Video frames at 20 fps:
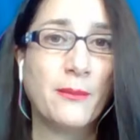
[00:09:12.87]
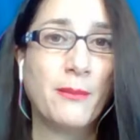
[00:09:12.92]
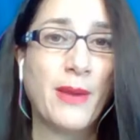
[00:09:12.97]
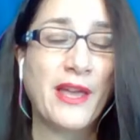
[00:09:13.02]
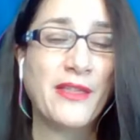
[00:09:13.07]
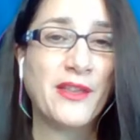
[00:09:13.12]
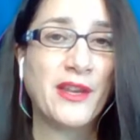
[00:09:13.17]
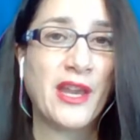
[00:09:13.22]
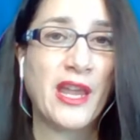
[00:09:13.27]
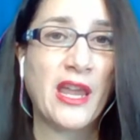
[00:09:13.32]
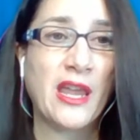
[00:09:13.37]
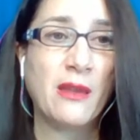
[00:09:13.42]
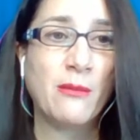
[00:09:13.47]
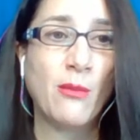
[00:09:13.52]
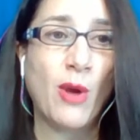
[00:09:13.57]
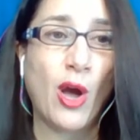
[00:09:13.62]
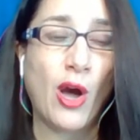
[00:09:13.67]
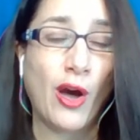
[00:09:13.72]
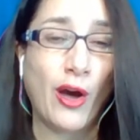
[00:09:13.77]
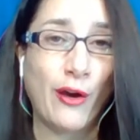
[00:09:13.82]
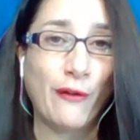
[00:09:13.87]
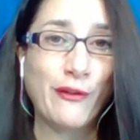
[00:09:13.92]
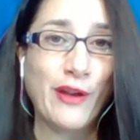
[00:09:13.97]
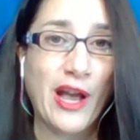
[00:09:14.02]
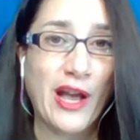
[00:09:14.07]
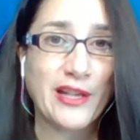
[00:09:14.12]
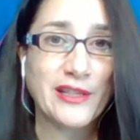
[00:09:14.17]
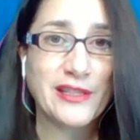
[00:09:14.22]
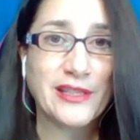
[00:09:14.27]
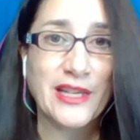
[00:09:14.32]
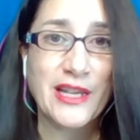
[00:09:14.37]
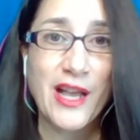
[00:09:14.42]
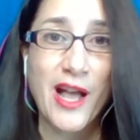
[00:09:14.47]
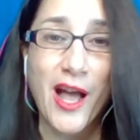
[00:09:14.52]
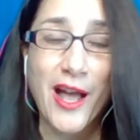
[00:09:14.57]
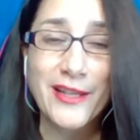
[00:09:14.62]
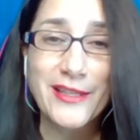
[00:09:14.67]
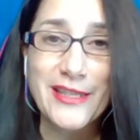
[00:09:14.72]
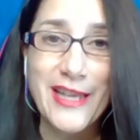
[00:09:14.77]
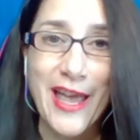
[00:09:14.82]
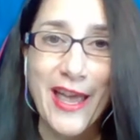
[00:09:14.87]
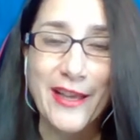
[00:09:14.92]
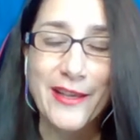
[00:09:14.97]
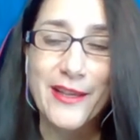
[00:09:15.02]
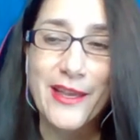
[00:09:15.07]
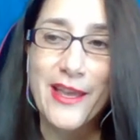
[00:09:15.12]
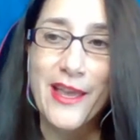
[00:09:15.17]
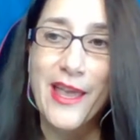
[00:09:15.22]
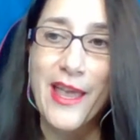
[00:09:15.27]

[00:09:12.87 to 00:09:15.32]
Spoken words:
by the name of Constant Contact.